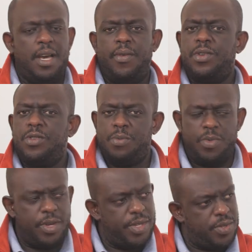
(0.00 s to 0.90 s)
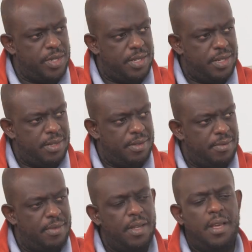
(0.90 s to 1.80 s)
I went to Tomboya Street
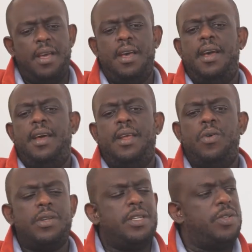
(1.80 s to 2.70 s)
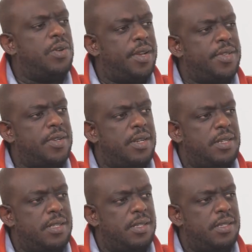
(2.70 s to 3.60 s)
and I walked into a restaurant
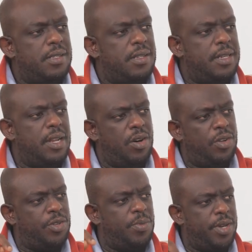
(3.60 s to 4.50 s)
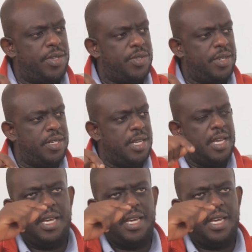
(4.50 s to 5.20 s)
on Tomboya Street.